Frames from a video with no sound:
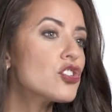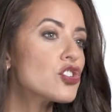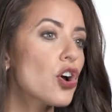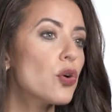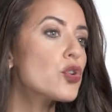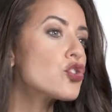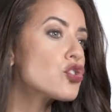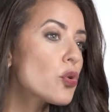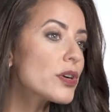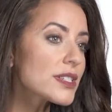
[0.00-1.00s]
show
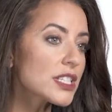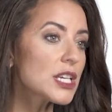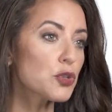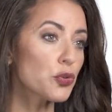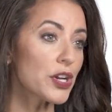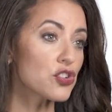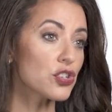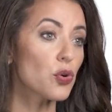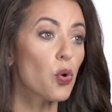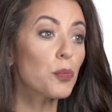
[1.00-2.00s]
short sleep
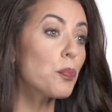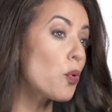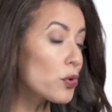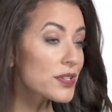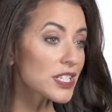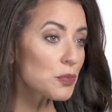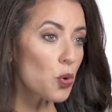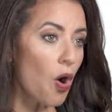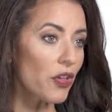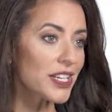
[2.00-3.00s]
duration or poor sleep
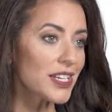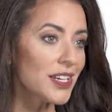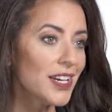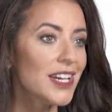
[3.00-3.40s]
quality